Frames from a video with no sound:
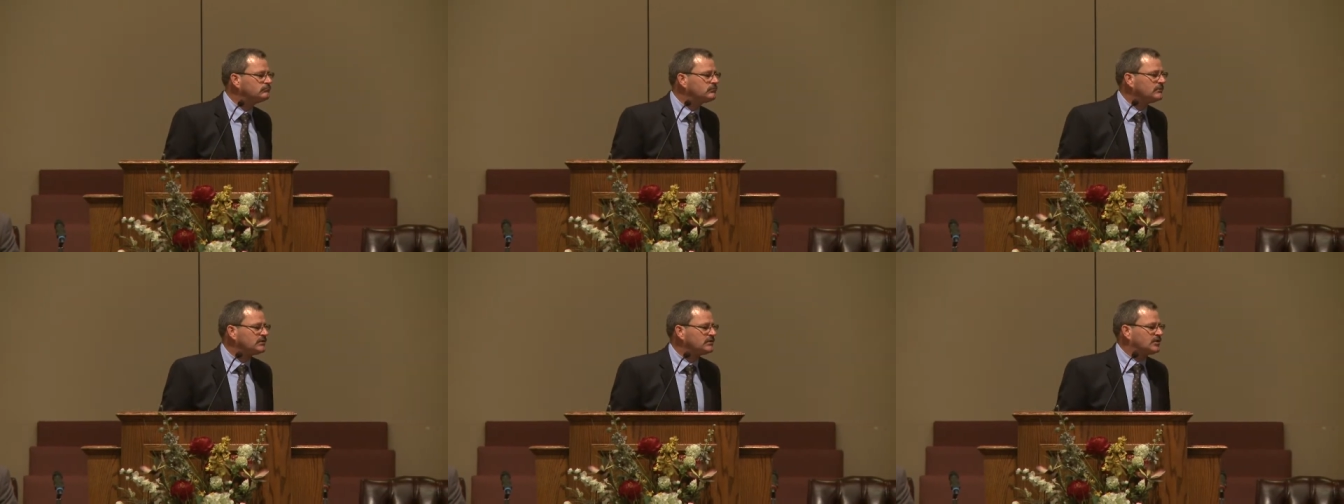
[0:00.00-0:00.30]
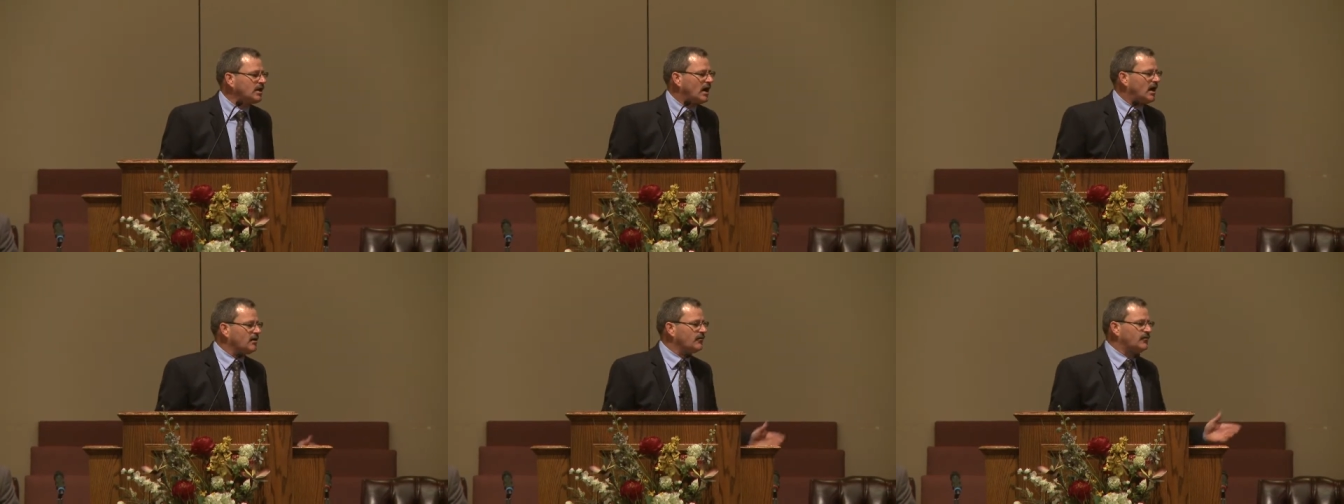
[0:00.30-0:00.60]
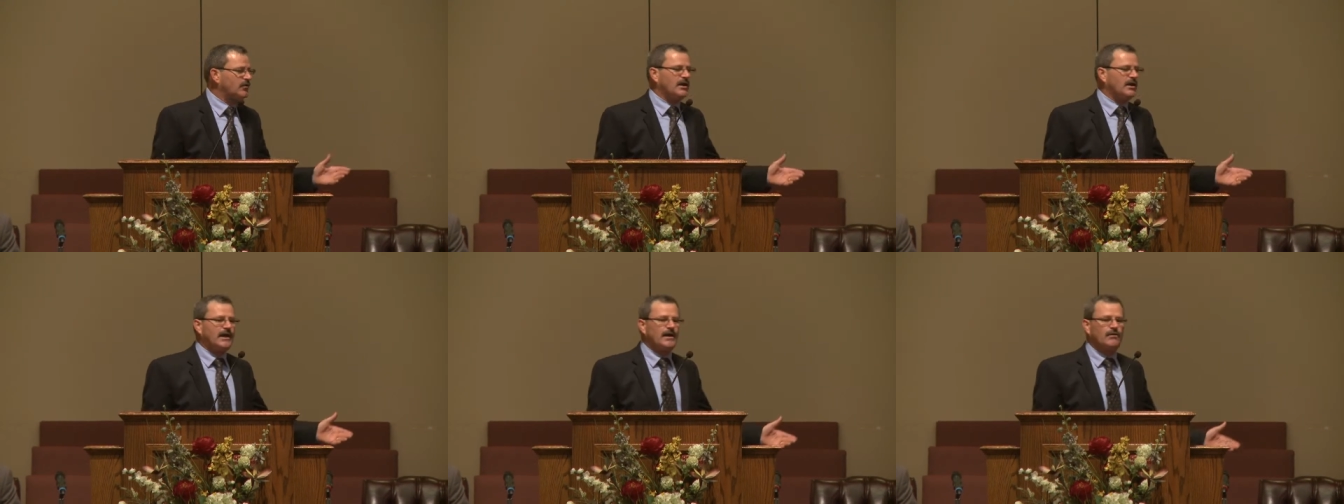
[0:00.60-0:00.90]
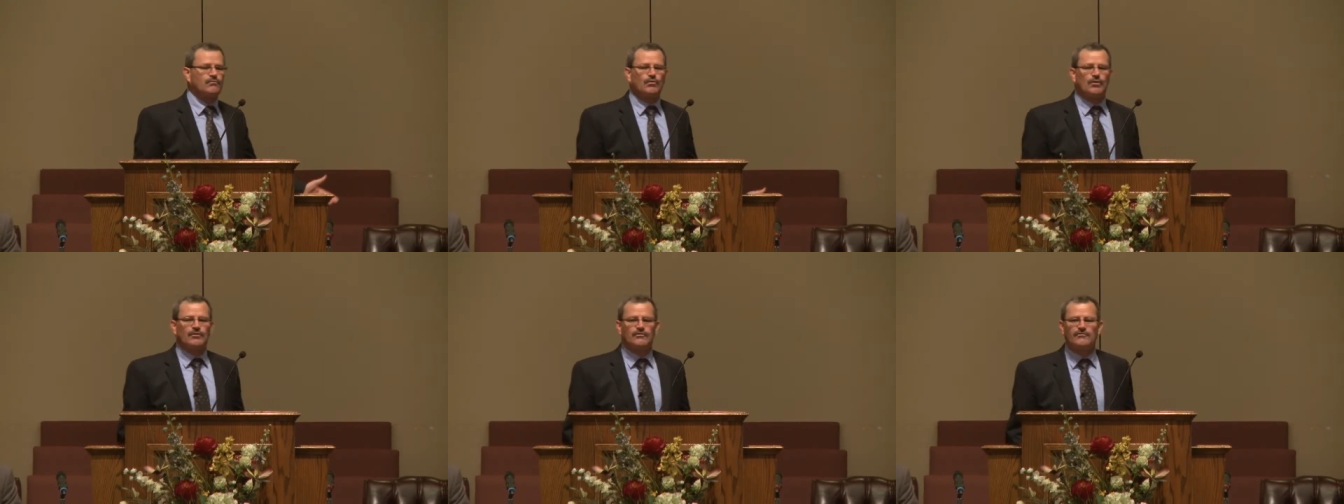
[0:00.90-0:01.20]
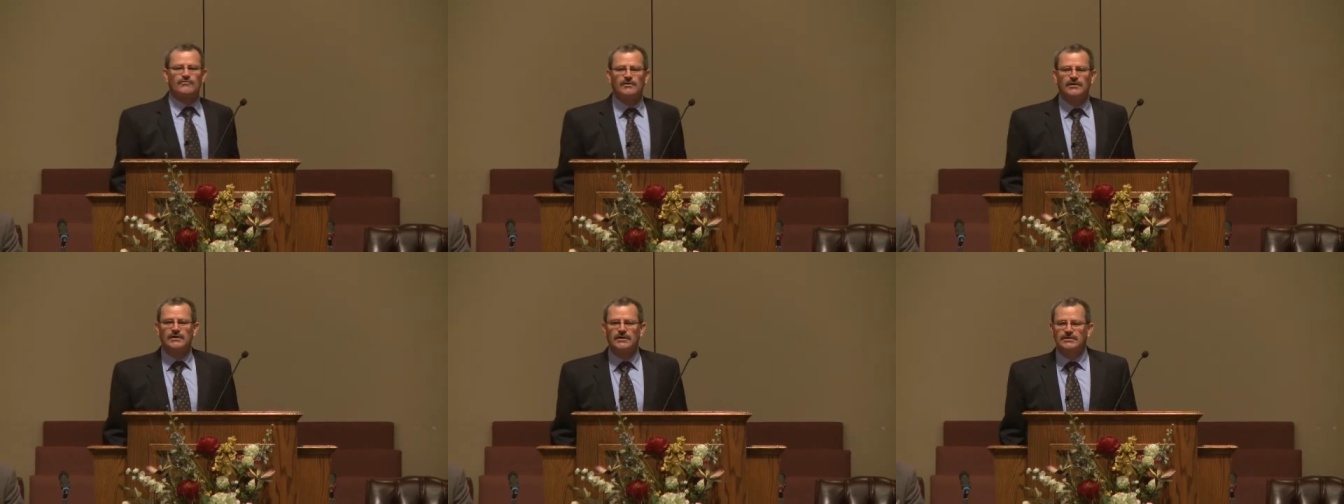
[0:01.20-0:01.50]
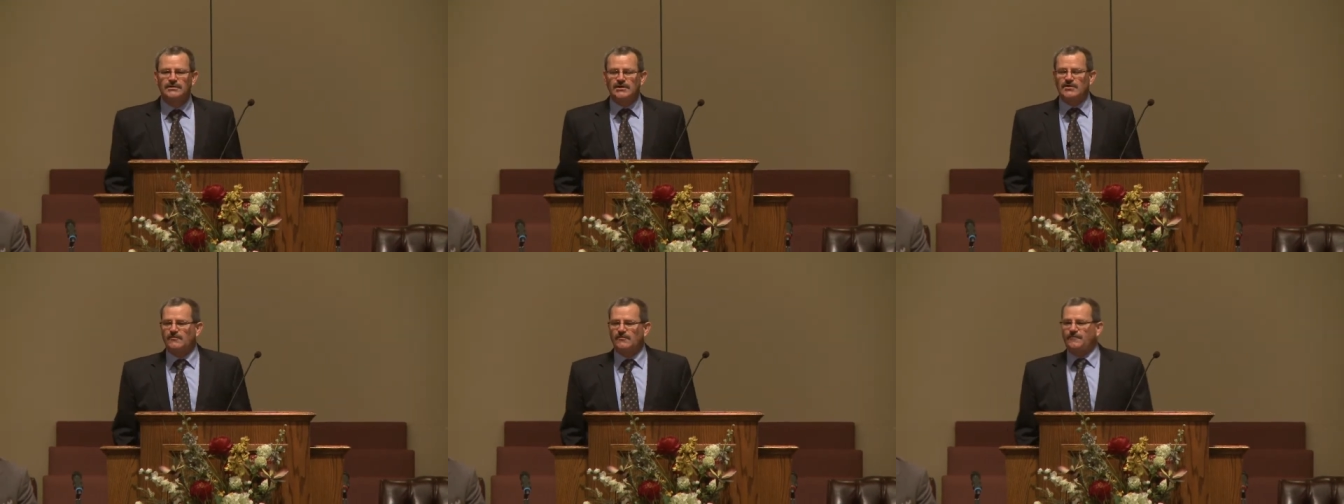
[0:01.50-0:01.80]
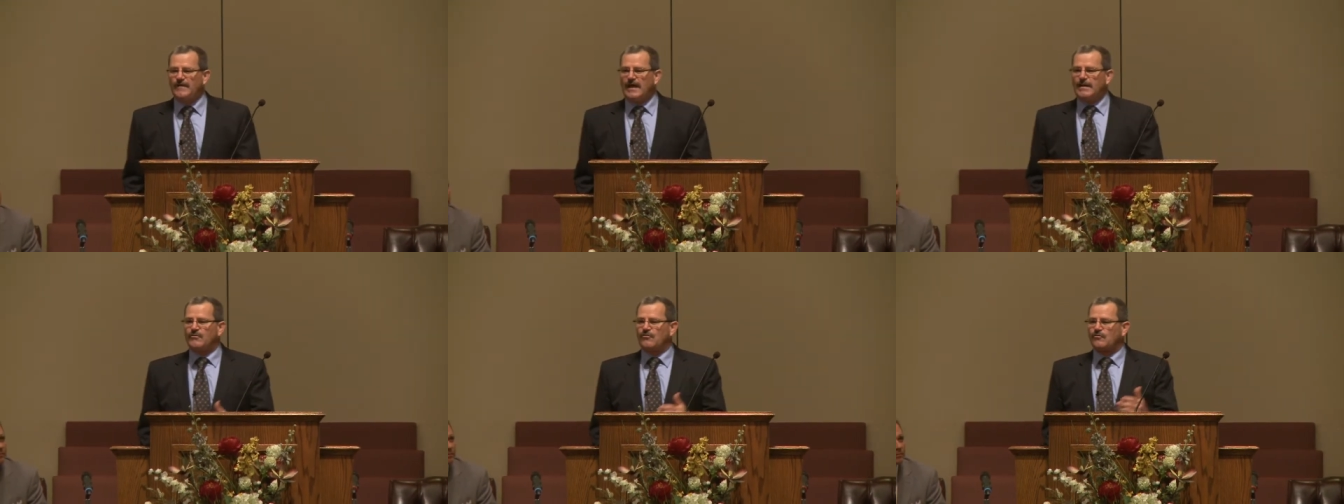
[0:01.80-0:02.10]
Jonathan Edwards, these
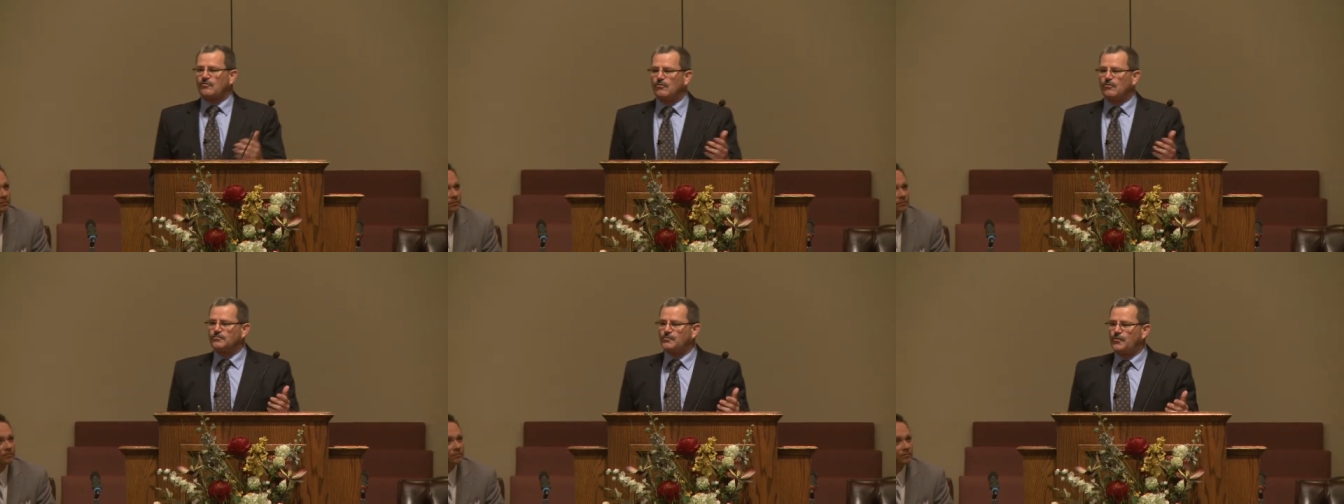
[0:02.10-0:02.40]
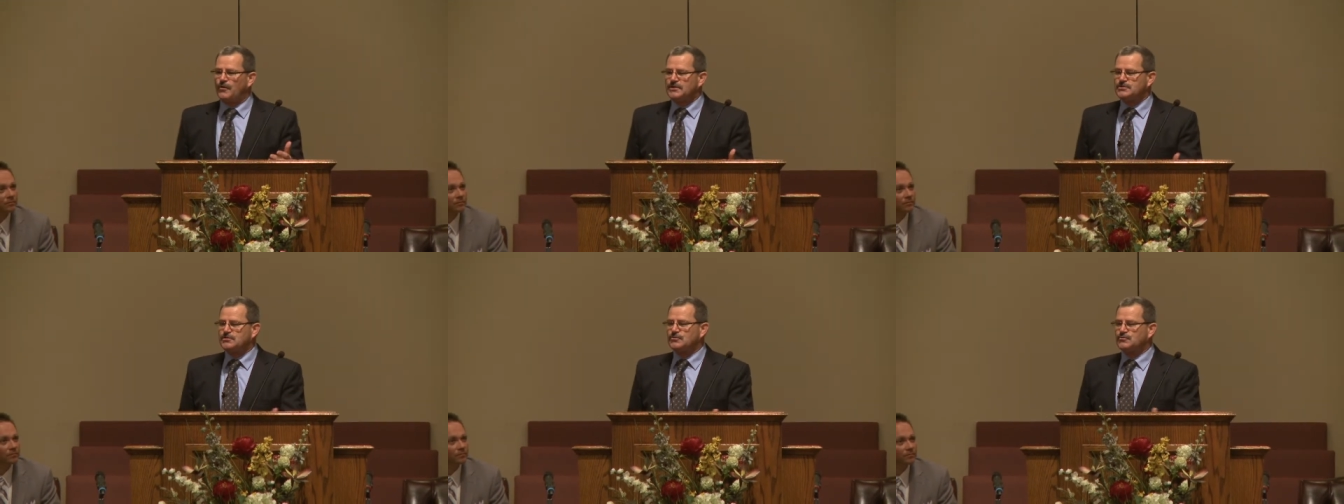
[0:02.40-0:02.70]
famous old preachers